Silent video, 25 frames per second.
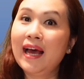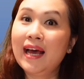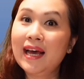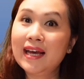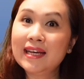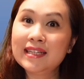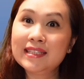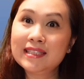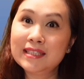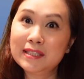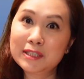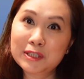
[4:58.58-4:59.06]

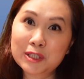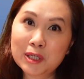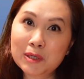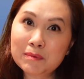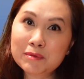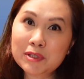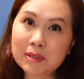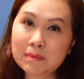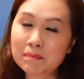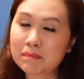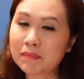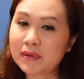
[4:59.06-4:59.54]
And in
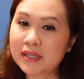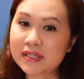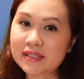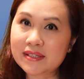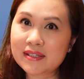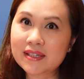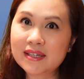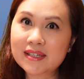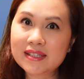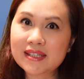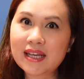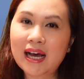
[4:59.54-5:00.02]
terms of
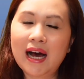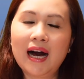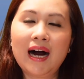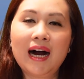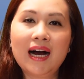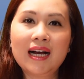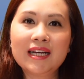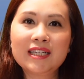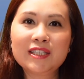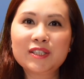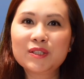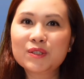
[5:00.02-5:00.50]
bracelets,
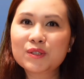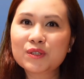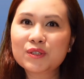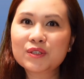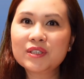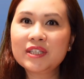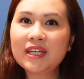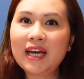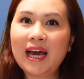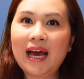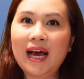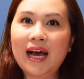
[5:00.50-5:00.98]
I
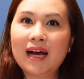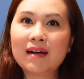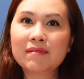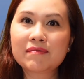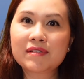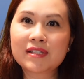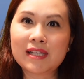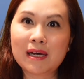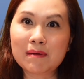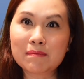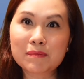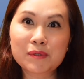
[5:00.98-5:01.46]
usually have
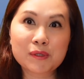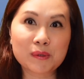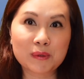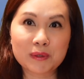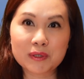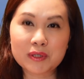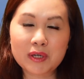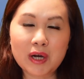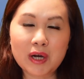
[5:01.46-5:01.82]
some sort of